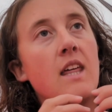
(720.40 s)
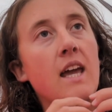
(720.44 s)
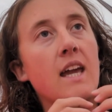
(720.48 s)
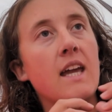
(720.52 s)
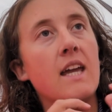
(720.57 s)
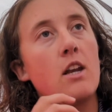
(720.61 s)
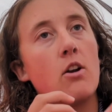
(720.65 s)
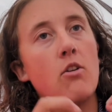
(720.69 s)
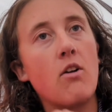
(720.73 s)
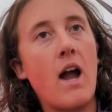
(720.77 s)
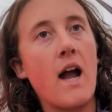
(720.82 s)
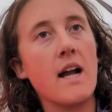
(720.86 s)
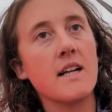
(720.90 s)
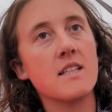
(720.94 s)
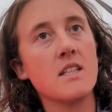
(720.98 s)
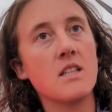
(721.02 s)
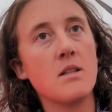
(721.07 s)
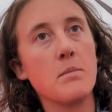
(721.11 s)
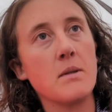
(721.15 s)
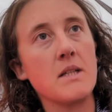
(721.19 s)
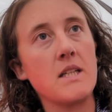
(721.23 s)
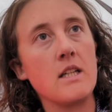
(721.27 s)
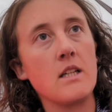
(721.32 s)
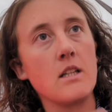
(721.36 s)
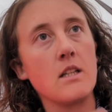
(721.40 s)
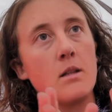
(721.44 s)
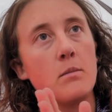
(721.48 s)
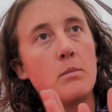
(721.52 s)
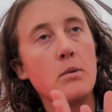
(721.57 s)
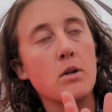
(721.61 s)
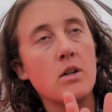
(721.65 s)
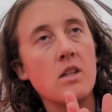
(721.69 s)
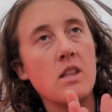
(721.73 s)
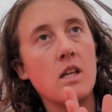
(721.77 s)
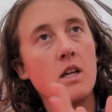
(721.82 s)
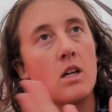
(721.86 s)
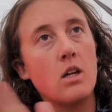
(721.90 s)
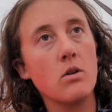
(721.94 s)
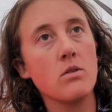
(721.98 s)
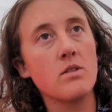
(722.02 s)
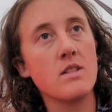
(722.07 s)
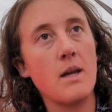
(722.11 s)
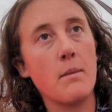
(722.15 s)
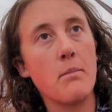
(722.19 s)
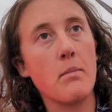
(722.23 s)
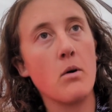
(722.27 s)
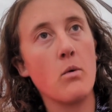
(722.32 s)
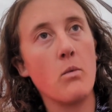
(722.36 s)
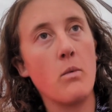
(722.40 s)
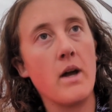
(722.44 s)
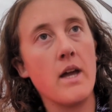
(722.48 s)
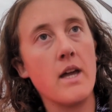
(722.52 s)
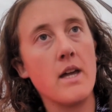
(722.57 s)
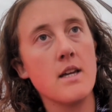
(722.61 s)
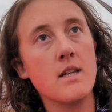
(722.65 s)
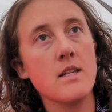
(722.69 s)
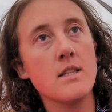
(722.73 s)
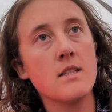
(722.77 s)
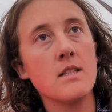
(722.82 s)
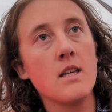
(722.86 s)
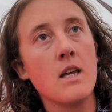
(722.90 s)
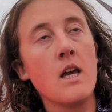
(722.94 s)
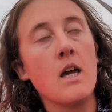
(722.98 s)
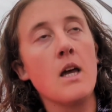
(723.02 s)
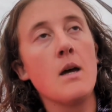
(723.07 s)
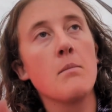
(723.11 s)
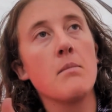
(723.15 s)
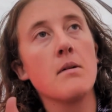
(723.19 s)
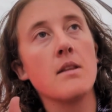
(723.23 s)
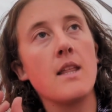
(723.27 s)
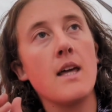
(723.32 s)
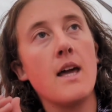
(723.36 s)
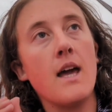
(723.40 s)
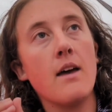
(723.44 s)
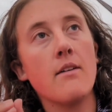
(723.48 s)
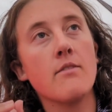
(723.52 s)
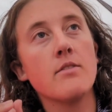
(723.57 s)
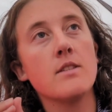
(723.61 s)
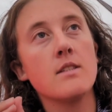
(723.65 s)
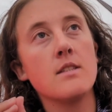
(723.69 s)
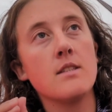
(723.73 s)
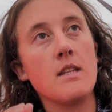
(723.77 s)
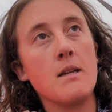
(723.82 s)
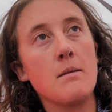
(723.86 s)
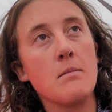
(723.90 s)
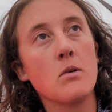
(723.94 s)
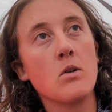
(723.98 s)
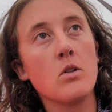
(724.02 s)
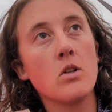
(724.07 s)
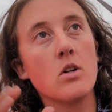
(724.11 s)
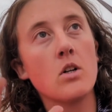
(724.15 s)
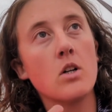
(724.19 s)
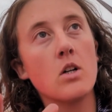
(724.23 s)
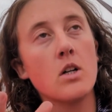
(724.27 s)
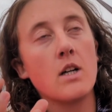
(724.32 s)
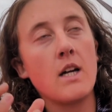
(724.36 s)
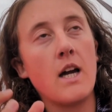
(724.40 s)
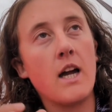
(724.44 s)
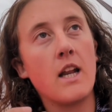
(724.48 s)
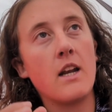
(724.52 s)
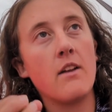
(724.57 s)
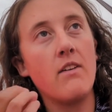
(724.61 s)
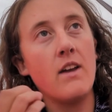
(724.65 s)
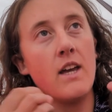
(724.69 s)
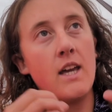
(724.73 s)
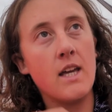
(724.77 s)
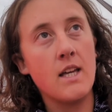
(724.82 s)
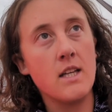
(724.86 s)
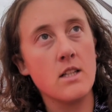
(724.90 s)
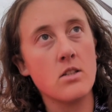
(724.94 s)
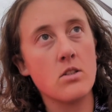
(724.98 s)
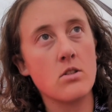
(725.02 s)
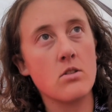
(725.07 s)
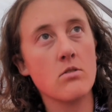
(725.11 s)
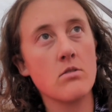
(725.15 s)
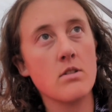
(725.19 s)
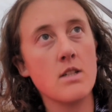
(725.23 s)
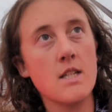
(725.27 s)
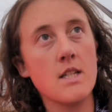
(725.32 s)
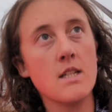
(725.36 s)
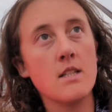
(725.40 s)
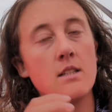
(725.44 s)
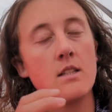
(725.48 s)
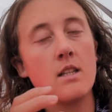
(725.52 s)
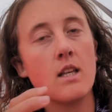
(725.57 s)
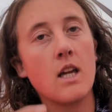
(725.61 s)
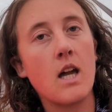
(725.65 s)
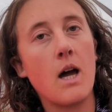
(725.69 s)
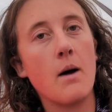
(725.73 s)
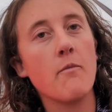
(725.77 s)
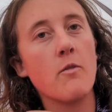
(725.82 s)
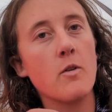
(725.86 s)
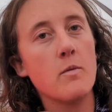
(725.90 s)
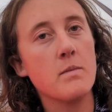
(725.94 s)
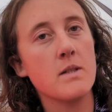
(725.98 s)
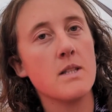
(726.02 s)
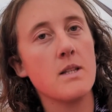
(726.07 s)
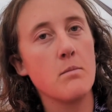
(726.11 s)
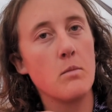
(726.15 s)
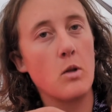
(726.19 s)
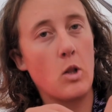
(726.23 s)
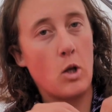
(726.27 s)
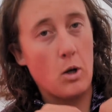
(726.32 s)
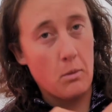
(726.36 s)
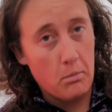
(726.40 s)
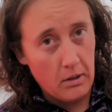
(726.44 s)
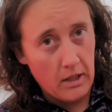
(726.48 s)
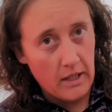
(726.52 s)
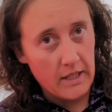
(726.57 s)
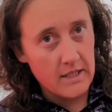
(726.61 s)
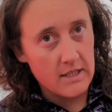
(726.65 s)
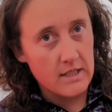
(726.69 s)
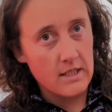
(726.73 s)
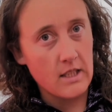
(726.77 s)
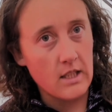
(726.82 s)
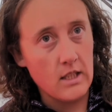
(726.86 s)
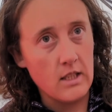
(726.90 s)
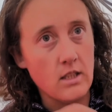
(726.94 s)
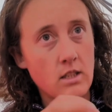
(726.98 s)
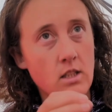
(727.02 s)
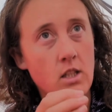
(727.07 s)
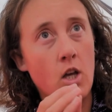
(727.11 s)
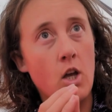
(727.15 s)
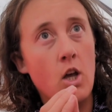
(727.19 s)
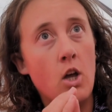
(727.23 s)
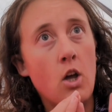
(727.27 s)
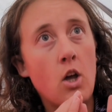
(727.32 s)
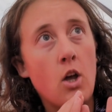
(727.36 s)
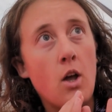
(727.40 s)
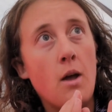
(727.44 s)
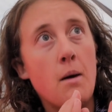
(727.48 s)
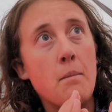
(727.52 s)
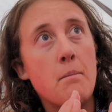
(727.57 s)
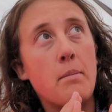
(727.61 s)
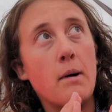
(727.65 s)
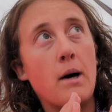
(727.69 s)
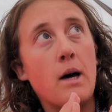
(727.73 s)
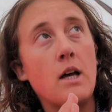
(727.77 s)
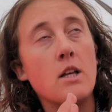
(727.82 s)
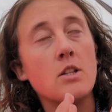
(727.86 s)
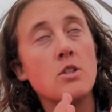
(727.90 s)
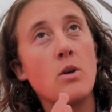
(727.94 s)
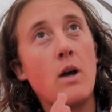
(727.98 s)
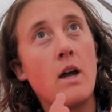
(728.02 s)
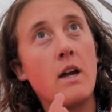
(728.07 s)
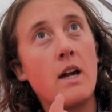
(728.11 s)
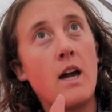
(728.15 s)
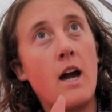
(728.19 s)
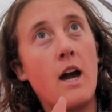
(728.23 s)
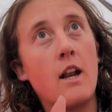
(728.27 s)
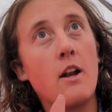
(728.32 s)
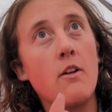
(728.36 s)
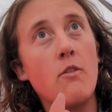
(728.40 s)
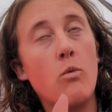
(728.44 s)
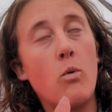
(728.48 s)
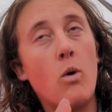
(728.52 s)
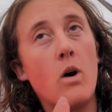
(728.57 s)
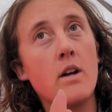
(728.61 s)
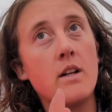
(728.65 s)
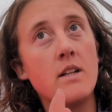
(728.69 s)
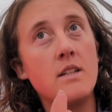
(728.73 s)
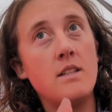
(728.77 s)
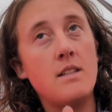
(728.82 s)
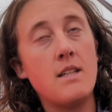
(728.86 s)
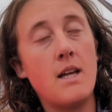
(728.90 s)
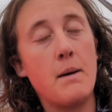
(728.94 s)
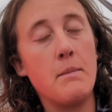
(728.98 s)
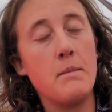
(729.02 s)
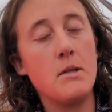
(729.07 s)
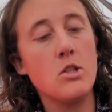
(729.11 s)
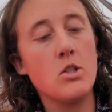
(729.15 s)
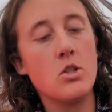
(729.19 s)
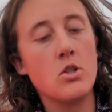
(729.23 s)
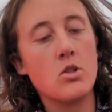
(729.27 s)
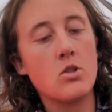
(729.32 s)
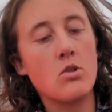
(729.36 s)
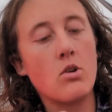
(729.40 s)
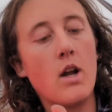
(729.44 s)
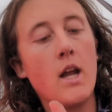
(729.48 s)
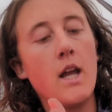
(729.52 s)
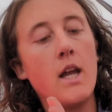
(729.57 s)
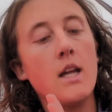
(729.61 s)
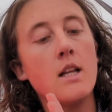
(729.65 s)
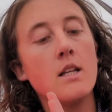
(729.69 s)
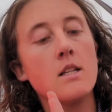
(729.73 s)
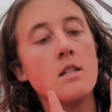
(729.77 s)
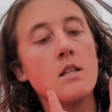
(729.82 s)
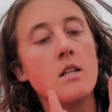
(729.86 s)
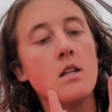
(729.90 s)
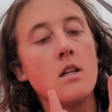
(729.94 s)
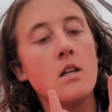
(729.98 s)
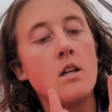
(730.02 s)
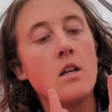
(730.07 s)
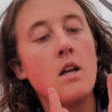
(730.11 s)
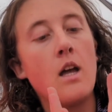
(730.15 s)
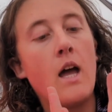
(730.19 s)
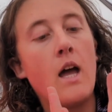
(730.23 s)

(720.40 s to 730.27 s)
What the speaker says: they interact at the beginning of the book and then go separate ways, but they have similar kind of histories. They come from similar places. But so I kind of want to demonstrate